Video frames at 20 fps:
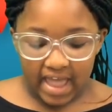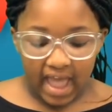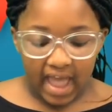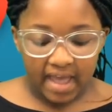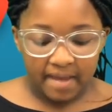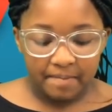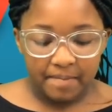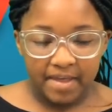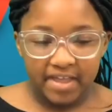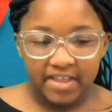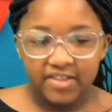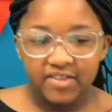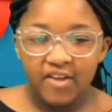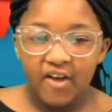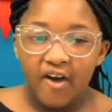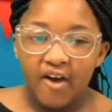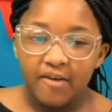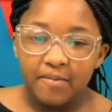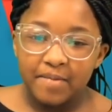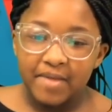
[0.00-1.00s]
I picked
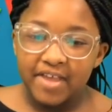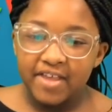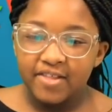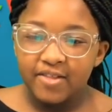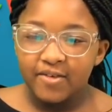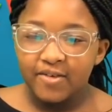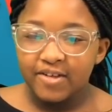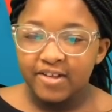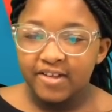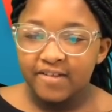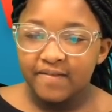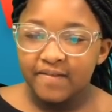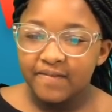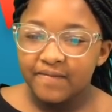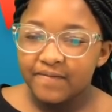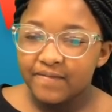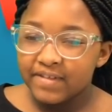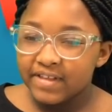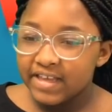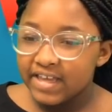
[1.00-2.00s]
Dog Man Lord of the
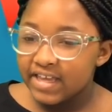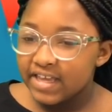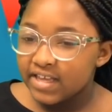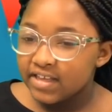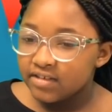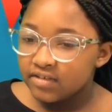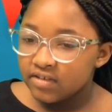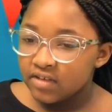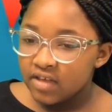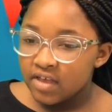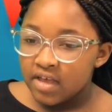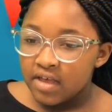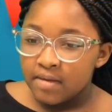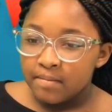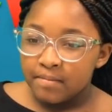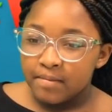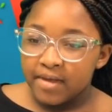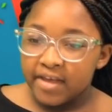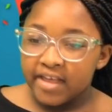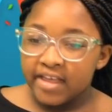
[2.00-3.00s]
Fleas,
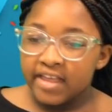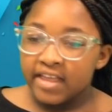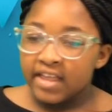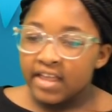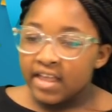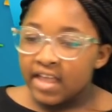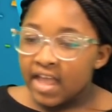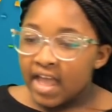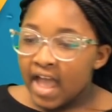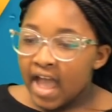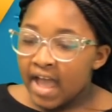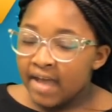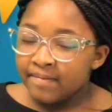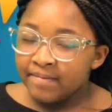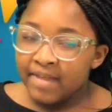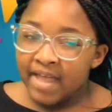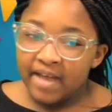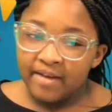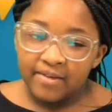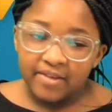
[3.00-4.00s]
but I'm
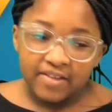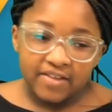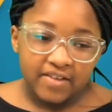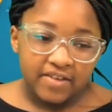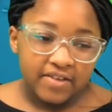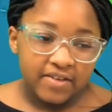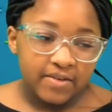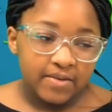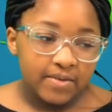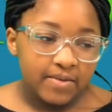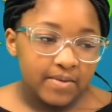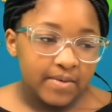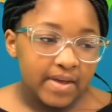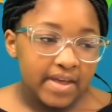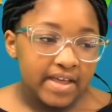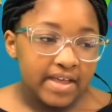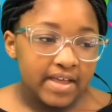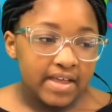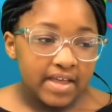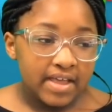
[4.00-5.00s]
now into
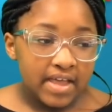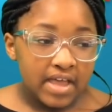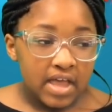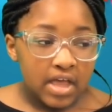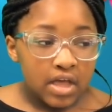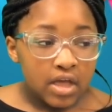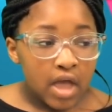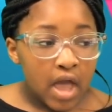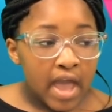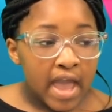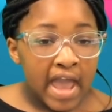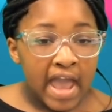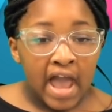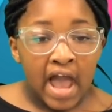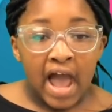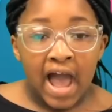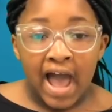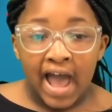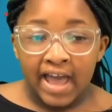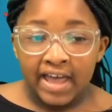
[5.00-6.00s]

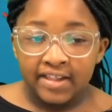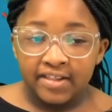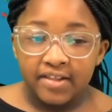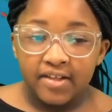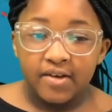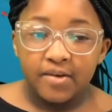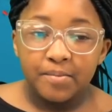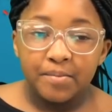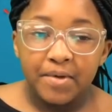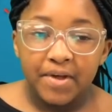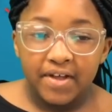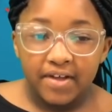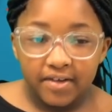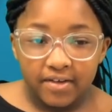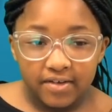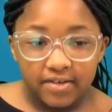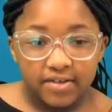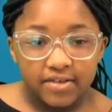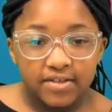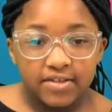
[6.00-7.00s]
high-low
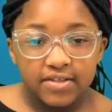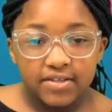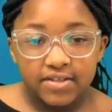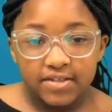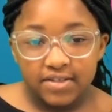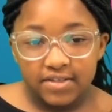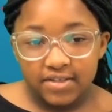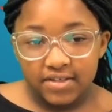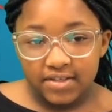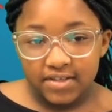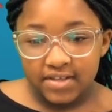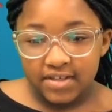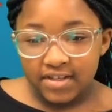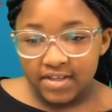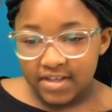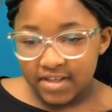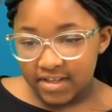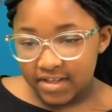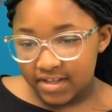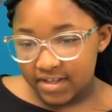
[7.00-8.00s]
books. I
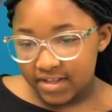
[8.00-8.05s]
love that.